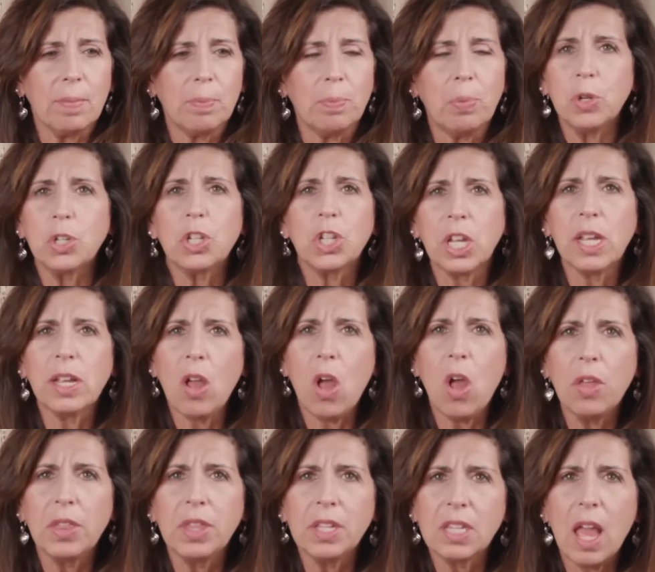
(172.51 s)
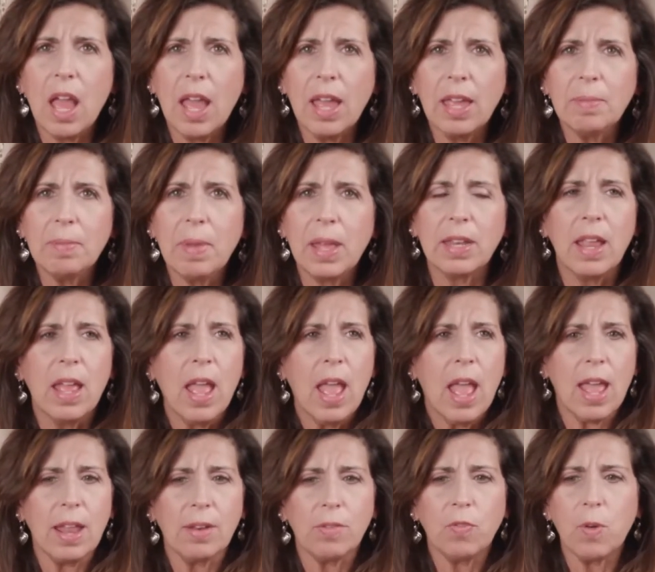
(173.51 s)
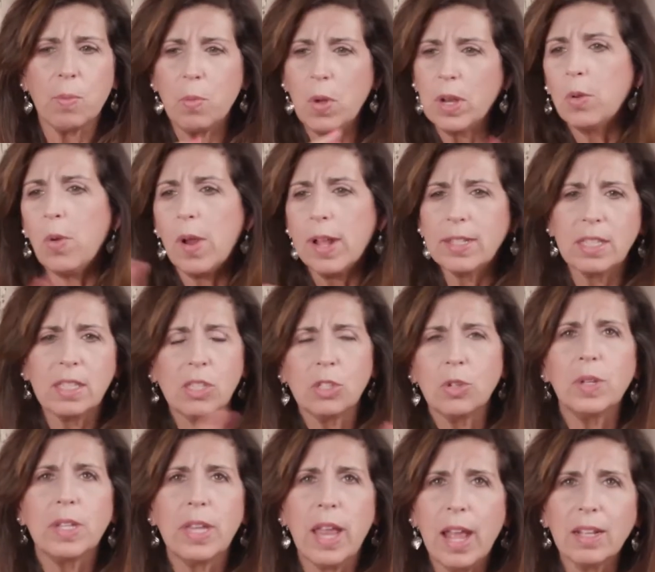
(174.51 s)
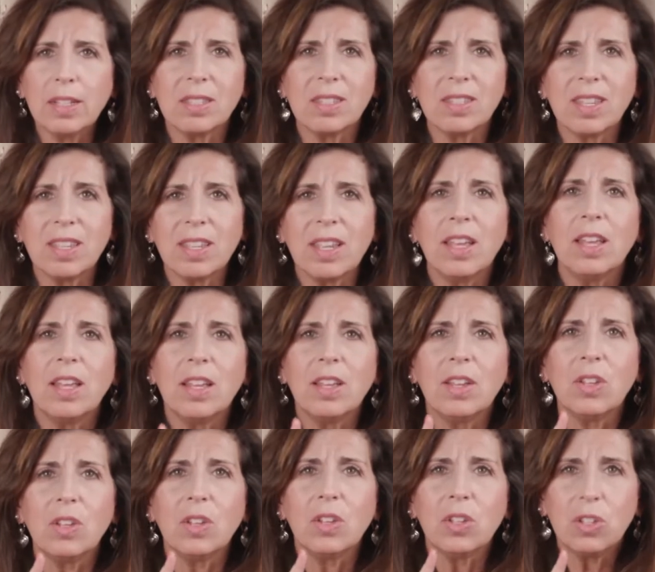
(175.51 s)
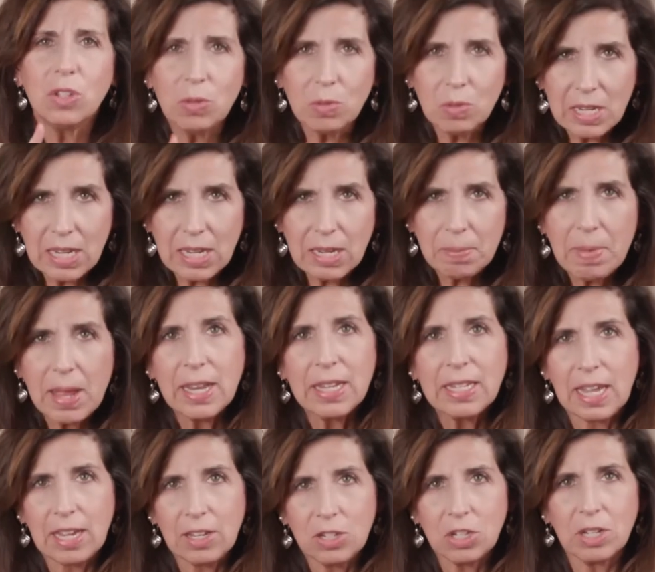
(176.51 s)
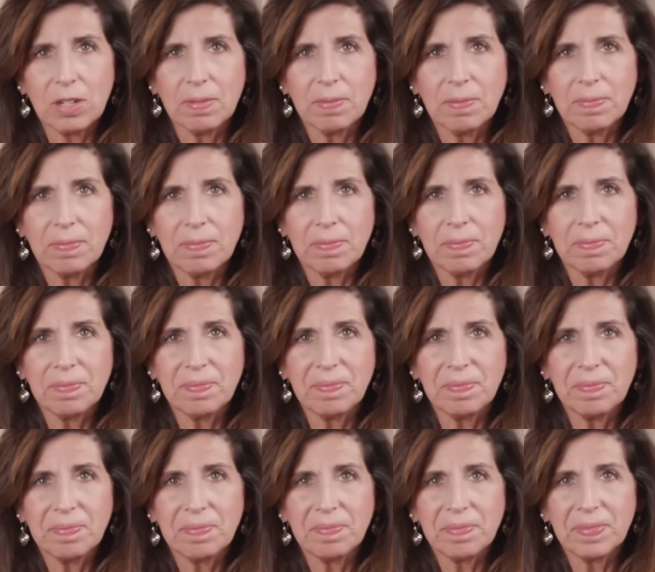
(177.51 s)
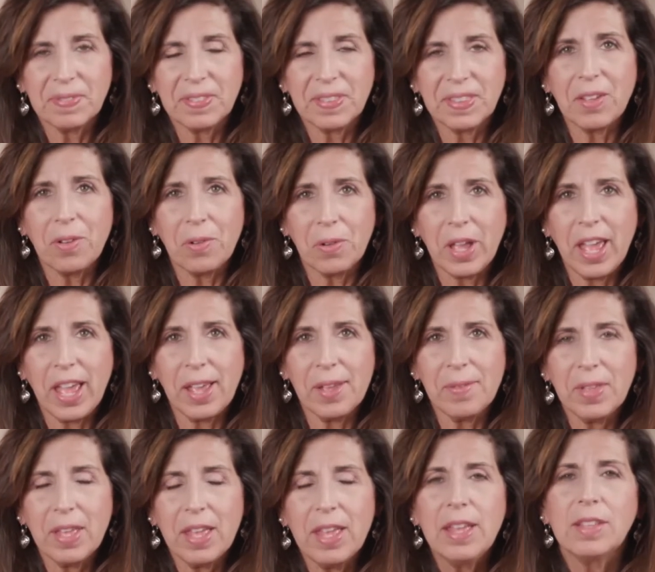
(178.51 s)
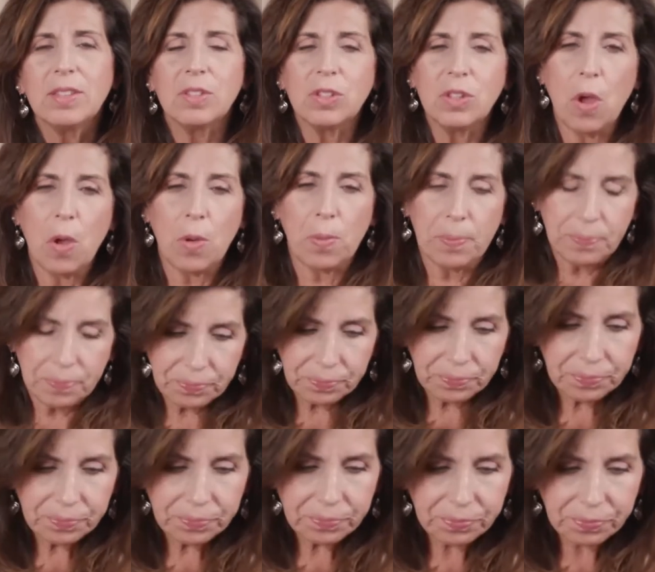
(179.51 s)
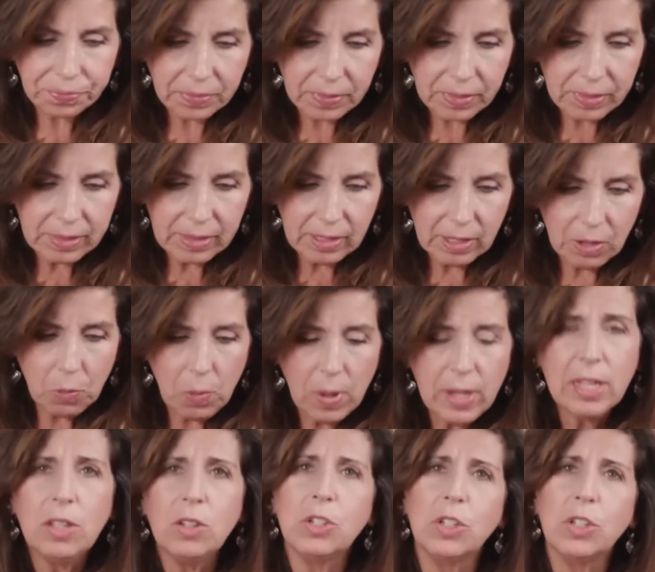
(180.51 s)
pushing all the time and from one crisis to a next, you need meditation. Okay? So, what do you